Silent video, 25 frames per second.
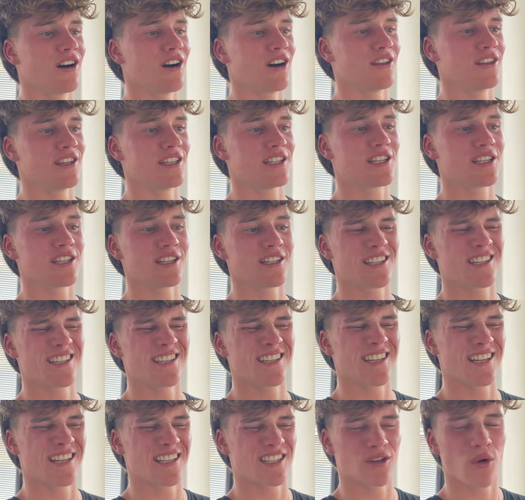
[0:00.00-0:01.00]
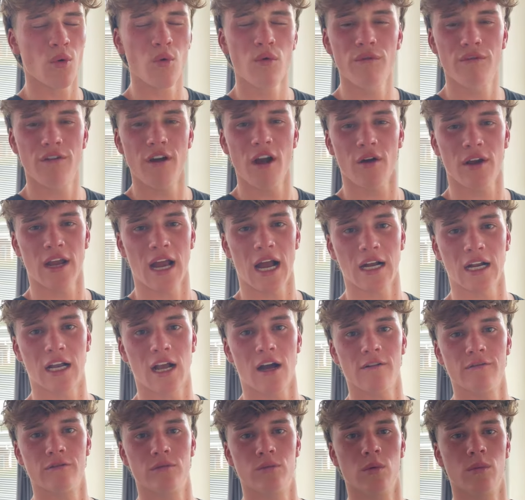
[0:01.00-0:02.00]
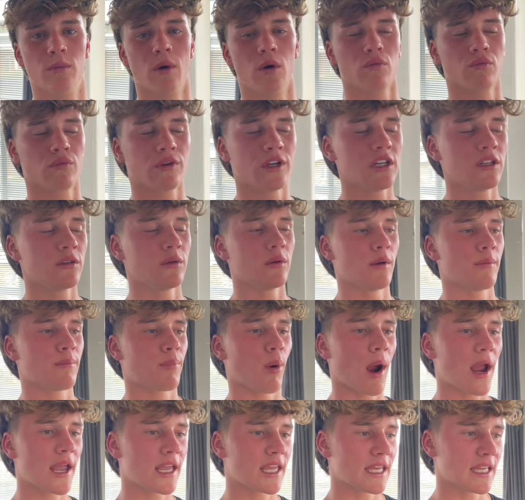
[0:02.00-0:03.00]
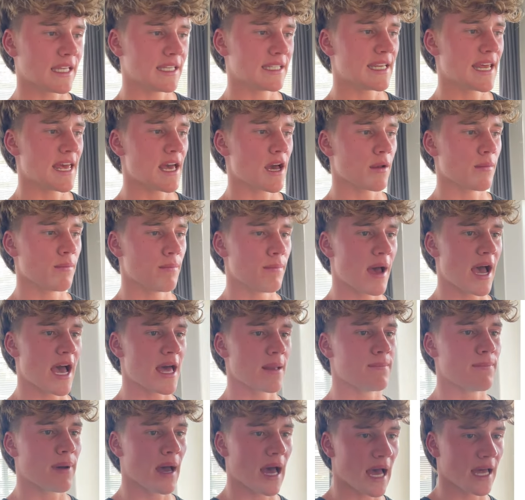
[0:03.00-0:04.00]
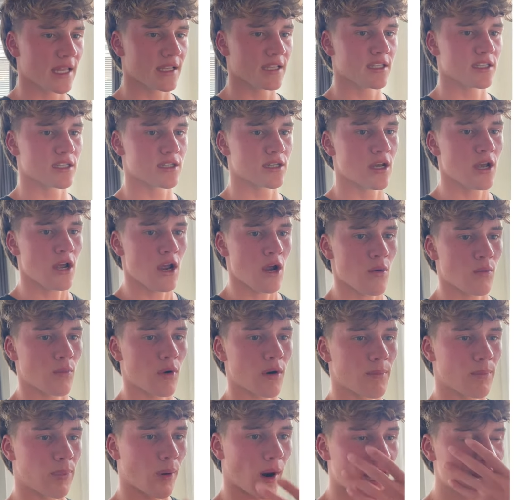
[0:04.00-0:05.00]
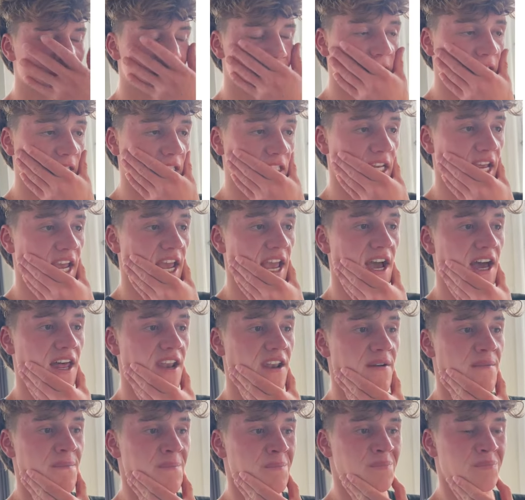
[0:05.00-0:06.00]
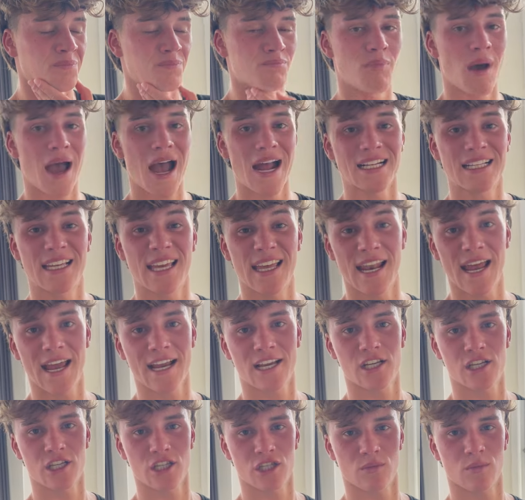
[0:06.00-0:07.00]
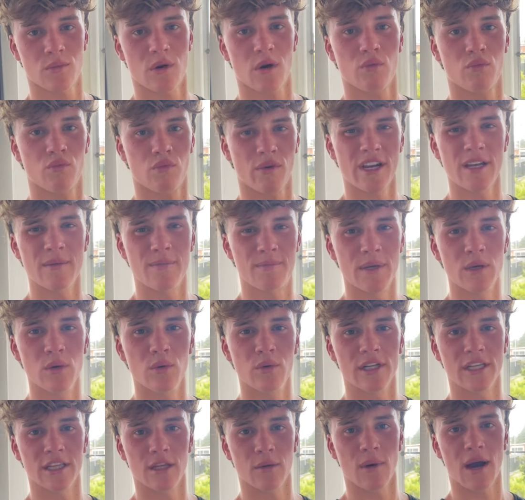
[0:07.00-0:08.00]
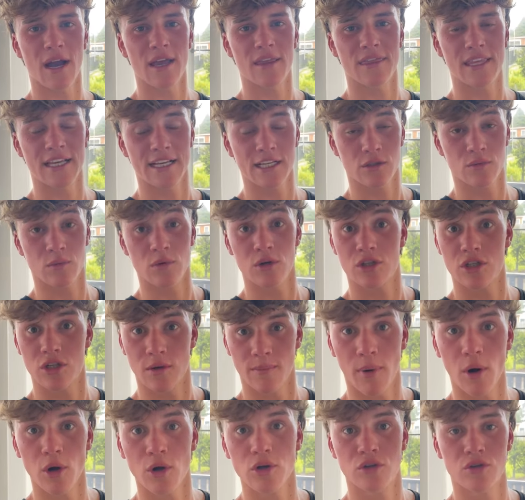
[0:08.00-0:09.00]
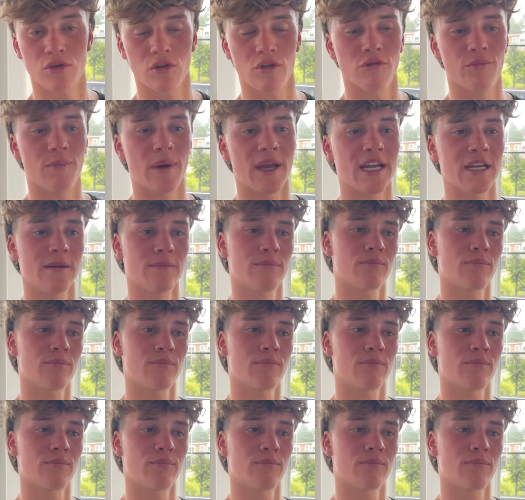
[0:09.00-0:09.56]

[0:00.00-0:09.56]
it's all very uncomfortable, but really we're breaking down bad patterns, we're breaking down bad connections, and we're rebuilding the way things were supposed to have been